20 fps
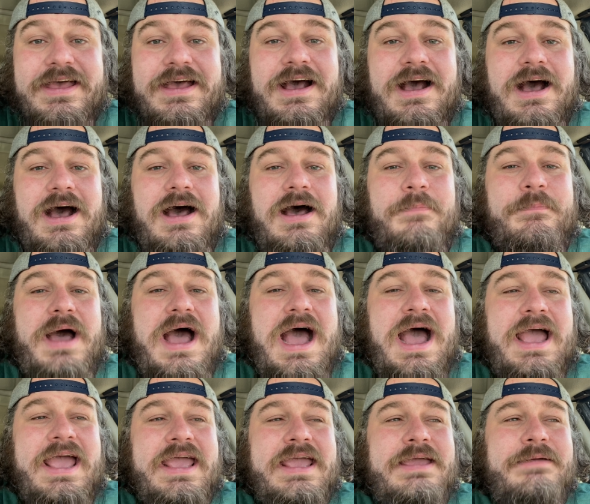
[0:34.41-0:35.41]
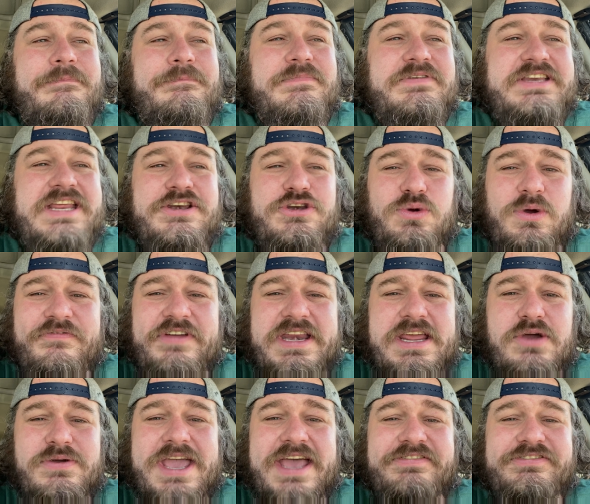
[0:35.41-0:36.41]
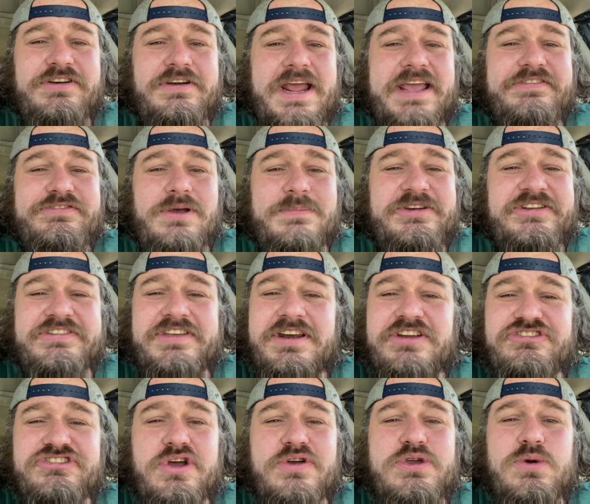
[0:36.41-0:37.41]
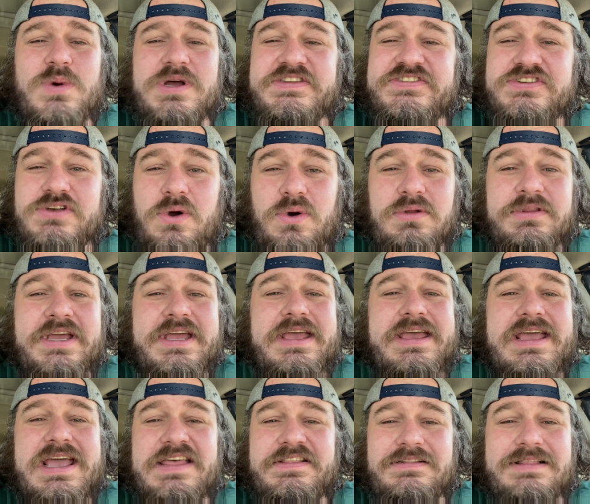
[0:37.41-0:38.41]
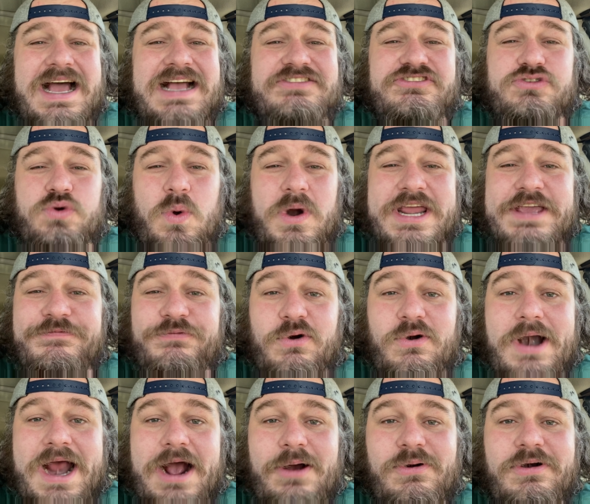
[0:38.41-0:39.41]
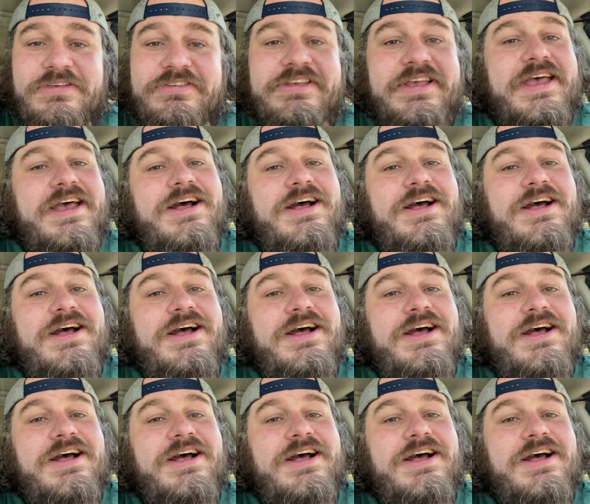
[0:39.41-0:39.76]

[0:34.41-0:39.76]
I didn't do a video yesterday, so I'm just gonna show you what's sold in the last 24 hours.